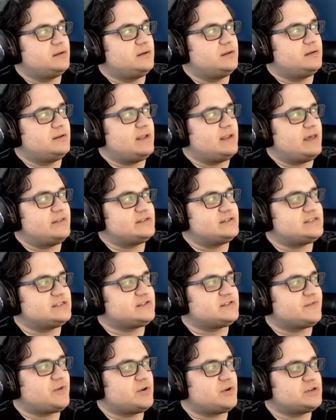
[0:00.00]
Now, this
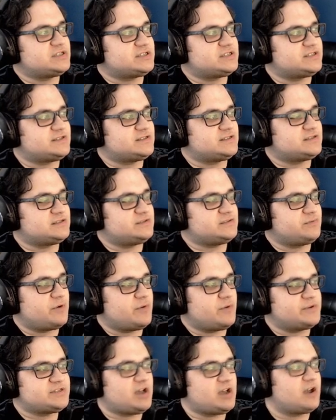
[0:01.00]
is, of course, where
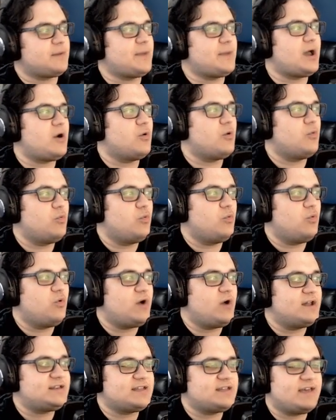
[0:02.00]
we talk about
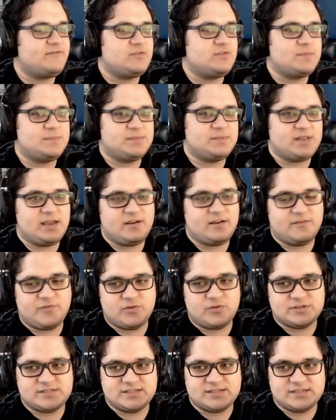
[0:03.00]
what have you been playing. Of
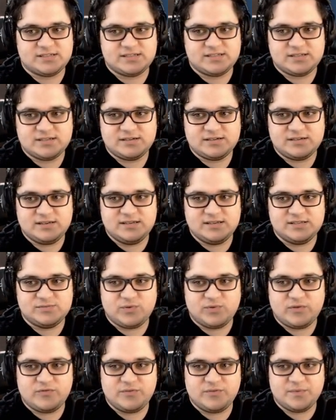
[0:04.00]
course, this is
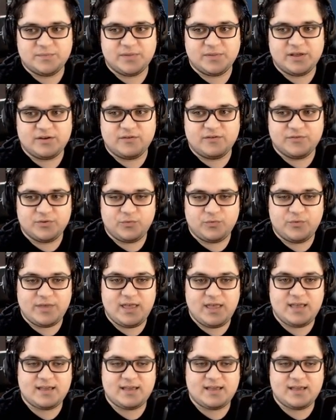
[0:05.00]
what we've been playing over the week.